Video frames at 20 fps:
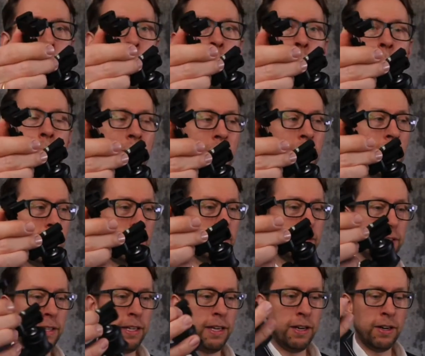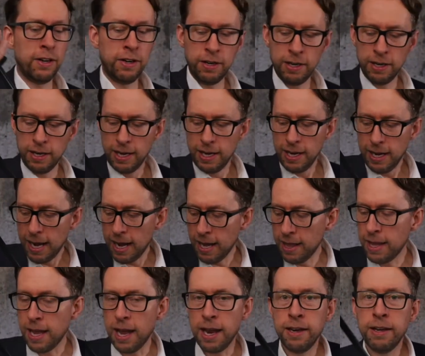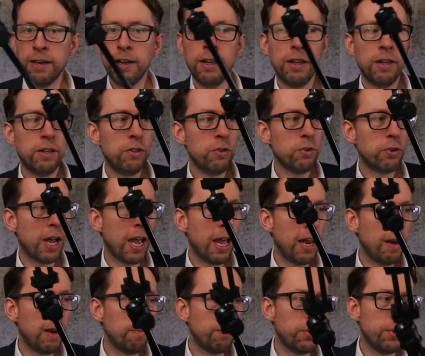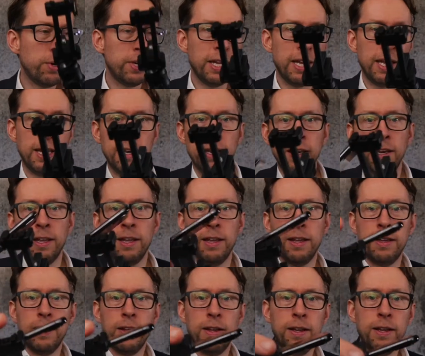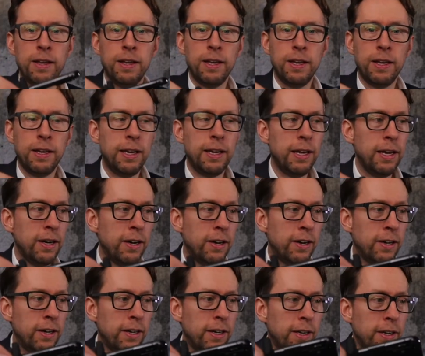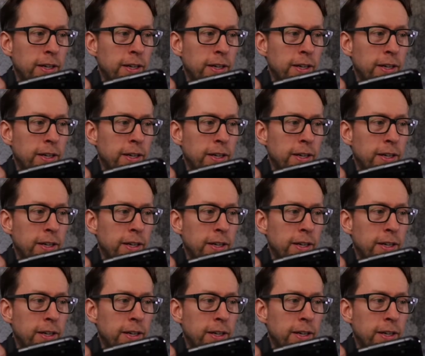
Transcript: open it here, and then you can put in here